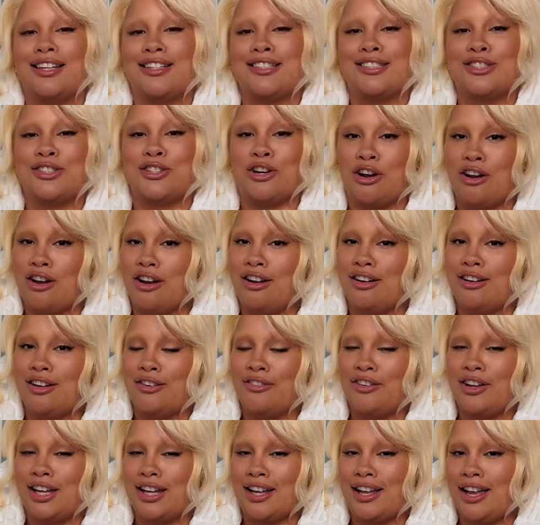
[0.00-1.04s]
star
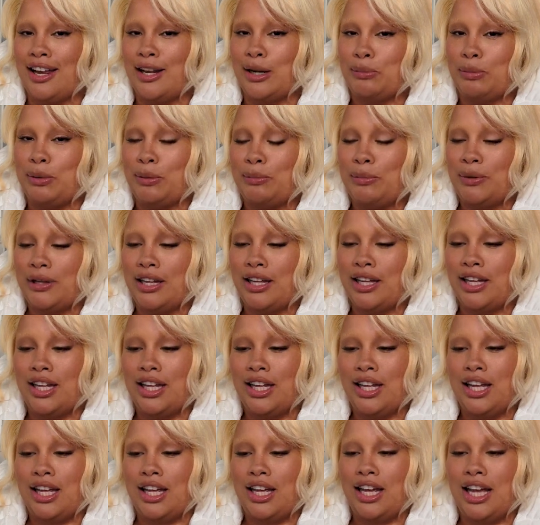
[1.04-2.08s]
of her caliber, but
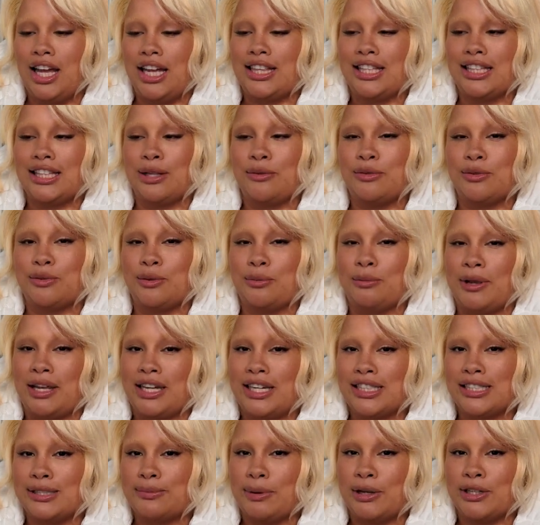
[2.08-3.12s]
I think that was what
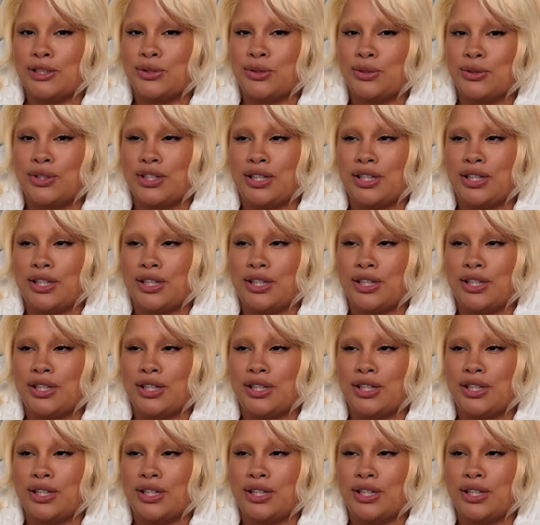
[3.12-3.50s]
made it special,